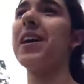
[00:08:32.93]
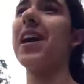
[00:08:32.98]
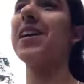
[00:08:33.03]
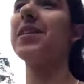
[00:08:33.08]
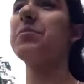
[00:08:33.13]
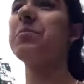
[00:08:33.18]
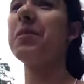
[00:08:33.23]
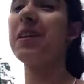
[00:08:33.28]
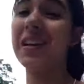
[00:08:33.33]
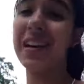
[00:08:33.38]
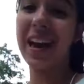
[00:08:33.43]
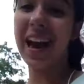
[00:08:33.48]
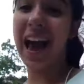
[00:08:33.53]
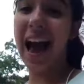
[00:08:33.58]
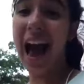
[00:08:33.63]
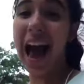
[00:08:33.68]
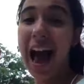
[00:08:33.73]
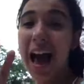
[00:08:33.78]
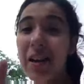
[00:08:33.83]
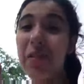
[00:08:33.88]
guys, but
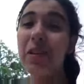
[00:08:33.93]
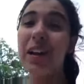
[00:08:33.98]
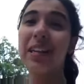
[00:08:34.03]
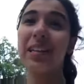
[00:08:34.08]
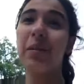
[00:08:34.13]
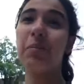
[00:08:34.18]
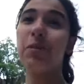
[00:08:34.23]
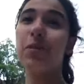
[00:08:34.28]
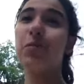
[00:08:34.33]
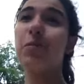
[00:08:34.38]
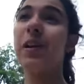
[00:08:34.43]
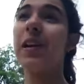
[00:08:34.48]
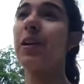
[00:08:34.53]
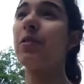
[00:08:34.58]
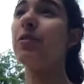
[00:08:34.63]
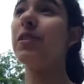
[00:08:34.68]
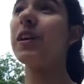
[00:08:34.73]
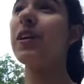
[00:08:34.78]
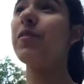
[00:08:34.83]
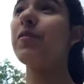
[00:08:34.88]
I don't get that much money.
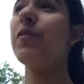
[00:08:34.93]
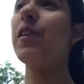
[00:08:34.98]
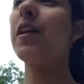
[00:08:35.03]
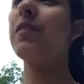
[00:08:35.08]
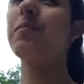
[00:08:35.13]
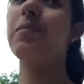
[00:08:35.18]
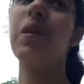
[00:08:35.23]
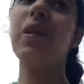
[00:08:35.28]
I only got five